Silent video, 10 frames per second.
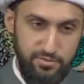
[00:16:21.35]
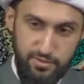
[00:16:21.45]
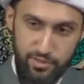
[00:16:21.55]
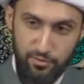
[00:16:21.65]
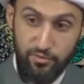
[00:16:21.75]

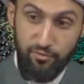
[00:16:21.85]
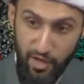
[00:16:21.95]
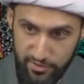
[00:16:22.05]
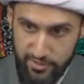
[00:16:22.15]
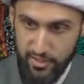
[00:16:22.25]
You know, the
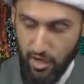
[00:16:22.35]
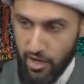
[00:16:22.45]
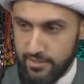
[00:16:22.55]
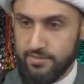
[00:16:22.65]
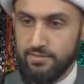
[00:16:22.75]
Father,
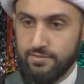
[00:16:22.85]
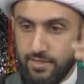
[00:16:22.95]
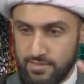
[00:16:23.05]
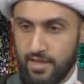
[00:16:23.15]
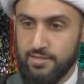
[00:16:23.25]
God, the
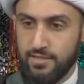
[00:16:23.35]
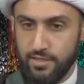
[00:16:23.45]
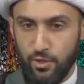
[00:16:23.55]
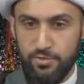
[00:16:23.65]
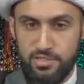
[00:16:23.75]
Son, and the
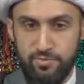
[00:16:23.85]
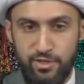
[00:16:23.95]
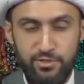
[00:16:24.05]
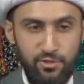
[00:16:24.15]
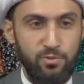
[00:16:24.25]
Holy
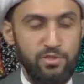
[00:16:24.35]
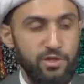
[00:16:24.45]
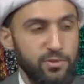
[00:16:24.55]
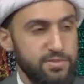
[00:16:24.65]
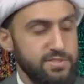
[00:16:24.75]
Spirit or Holy
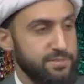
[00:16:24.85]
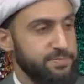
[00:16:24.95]
Ghost.